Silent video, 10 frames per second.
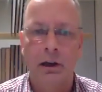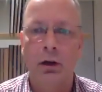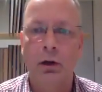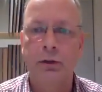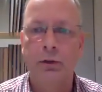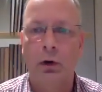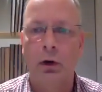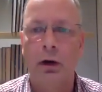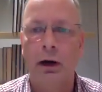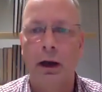looks
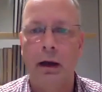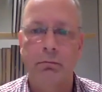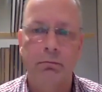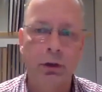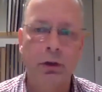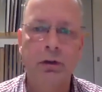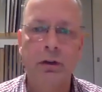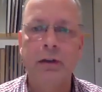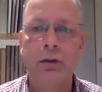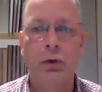for
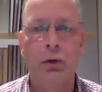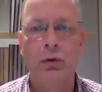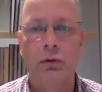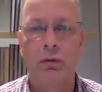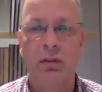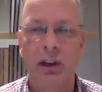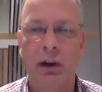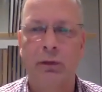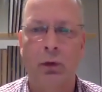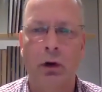usually 2 to 3 or
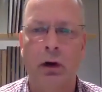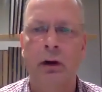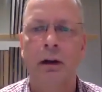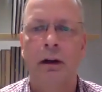4